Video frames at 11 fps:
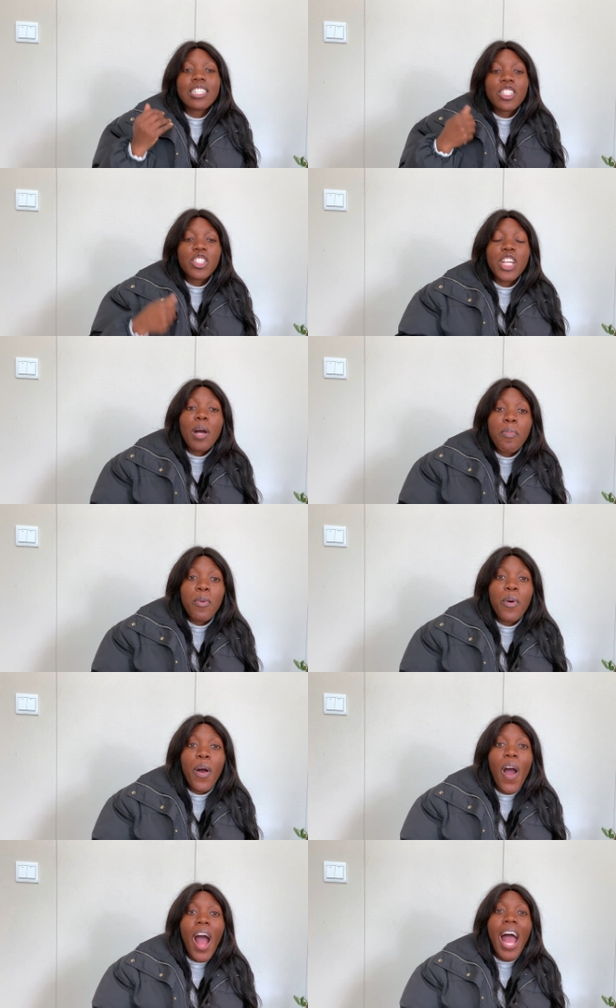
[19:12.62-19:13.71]
Chapo,
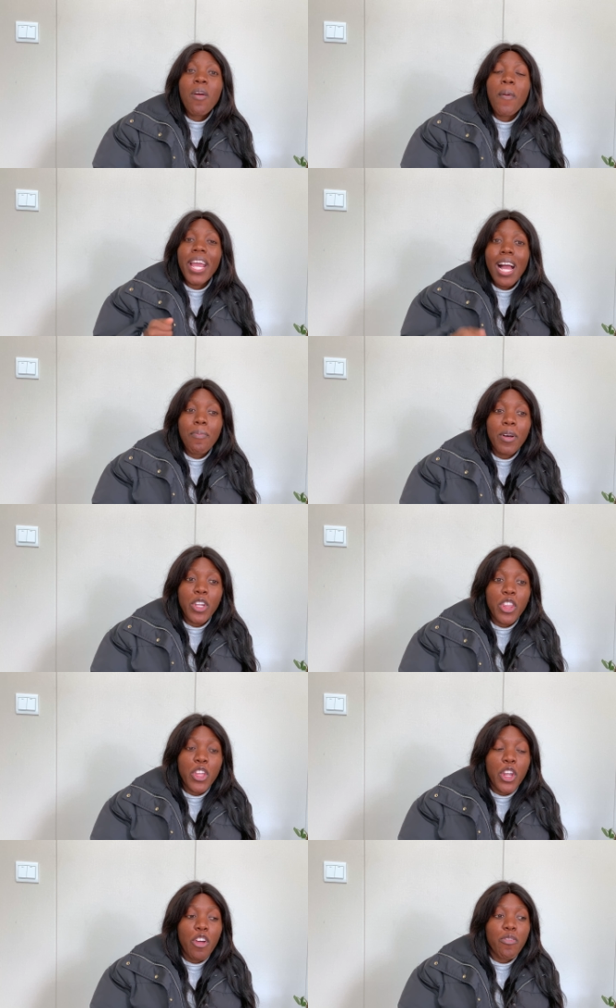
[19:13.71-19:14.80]
I wake up on the
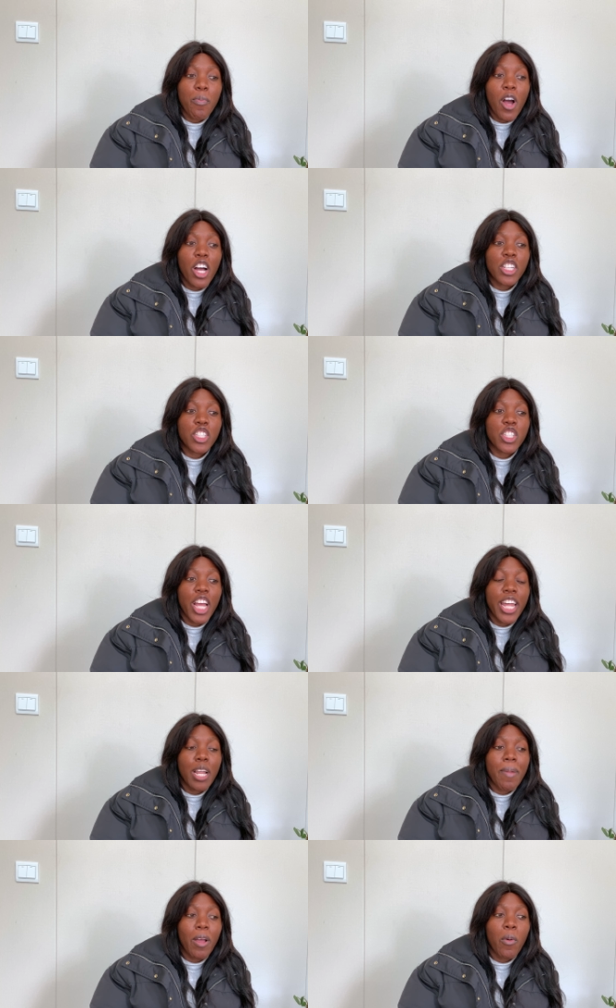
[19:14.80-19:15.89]
third of March and
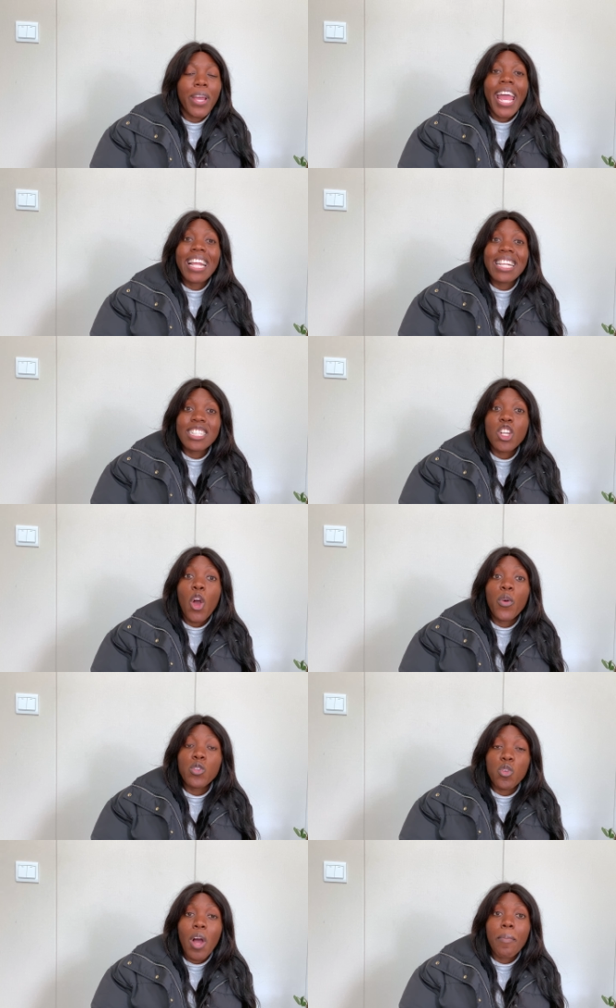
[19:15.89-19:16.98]
I'm like, okay, let's go
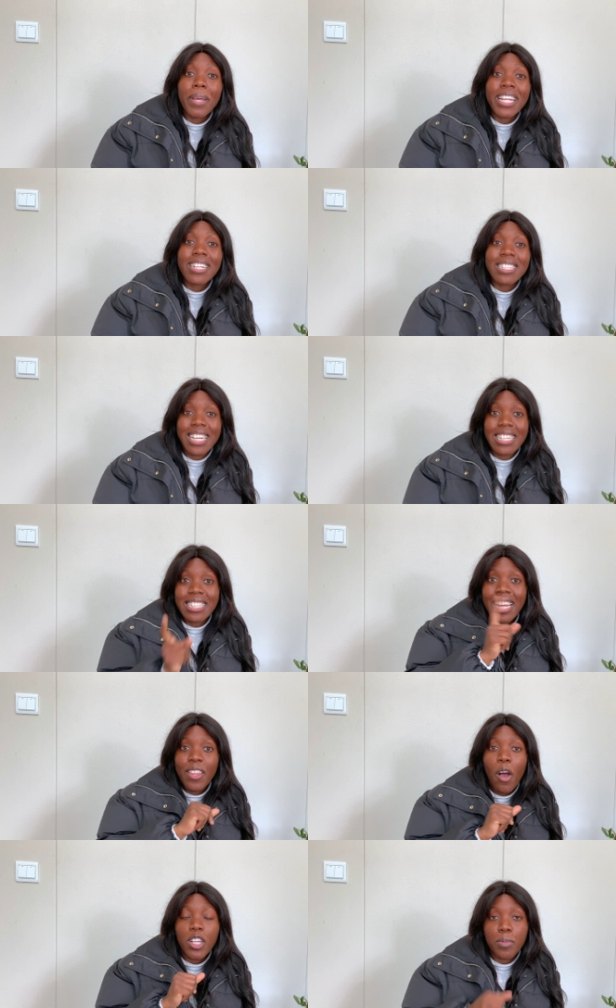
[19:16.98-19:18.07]
do our medical test at
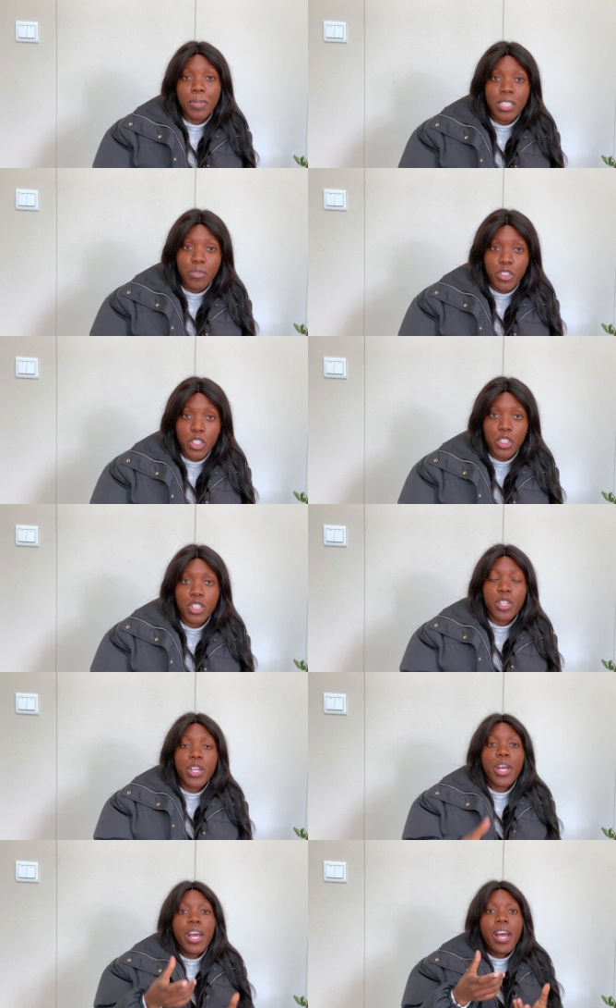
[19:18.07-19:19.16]
the hospital first.
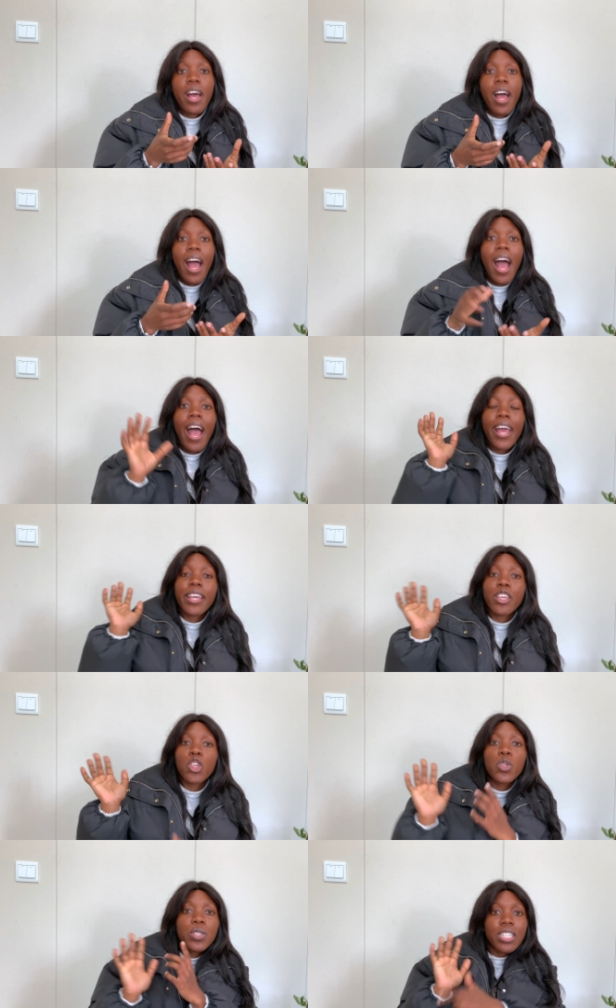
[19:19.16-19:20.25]
I
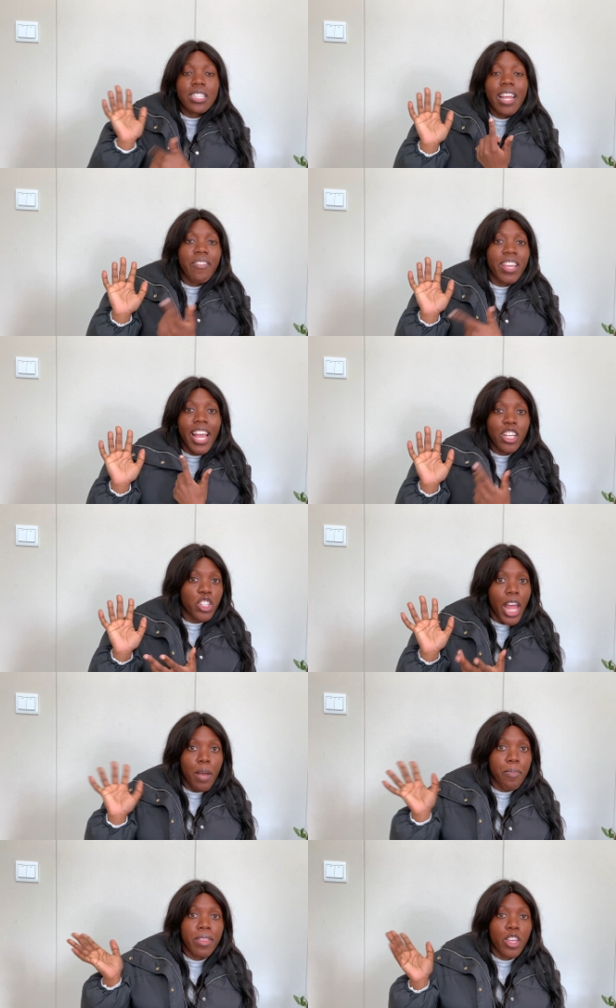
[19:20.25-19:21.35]
use this navigation
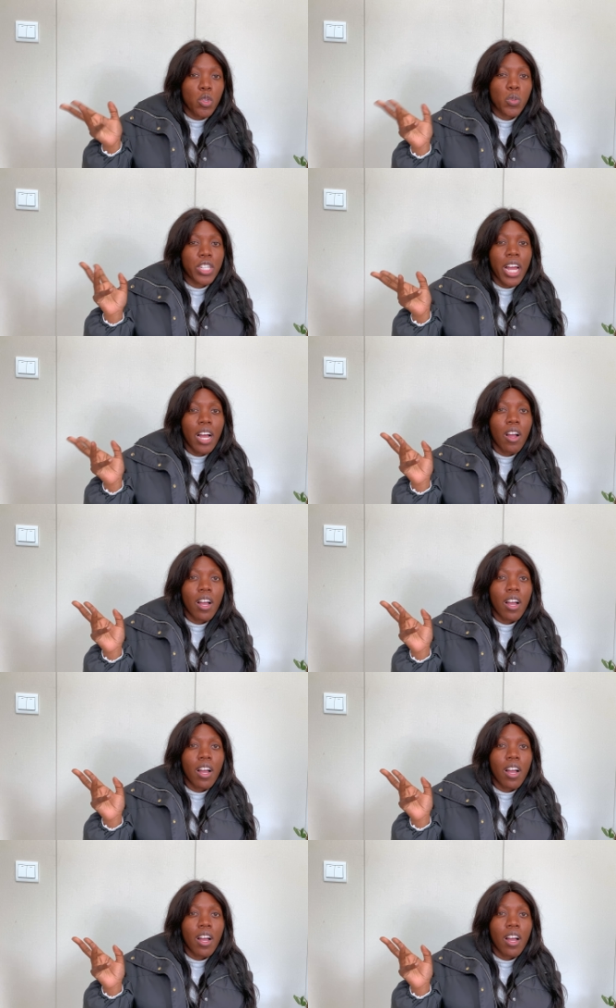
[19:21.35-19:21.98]
app that they use here,